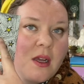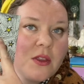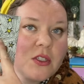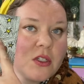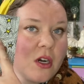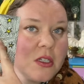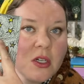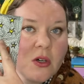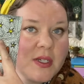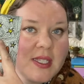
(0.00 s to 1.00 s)
The stars
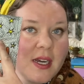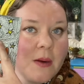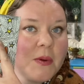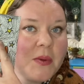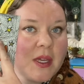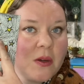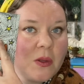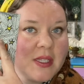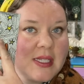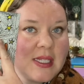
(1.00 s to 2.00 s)
are always there, but we can
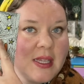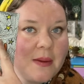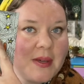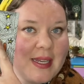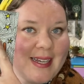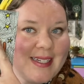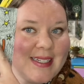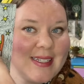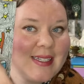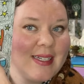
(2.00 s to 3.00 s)
only see them at night.